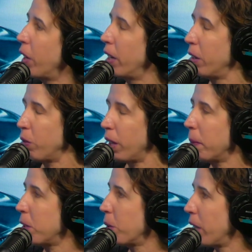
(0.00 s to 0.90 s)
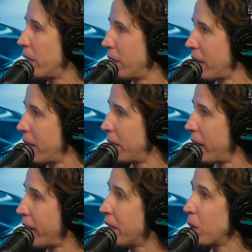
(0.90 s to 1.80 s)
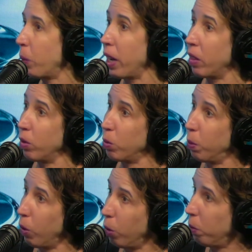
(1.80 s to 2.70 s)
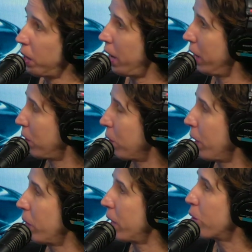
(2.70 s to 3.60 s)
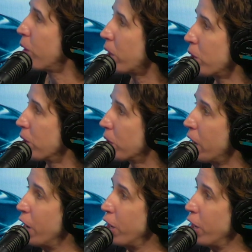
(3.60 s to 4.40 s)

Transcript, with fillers: an inflammatory disease eats away those bulbs and its surrounding structures,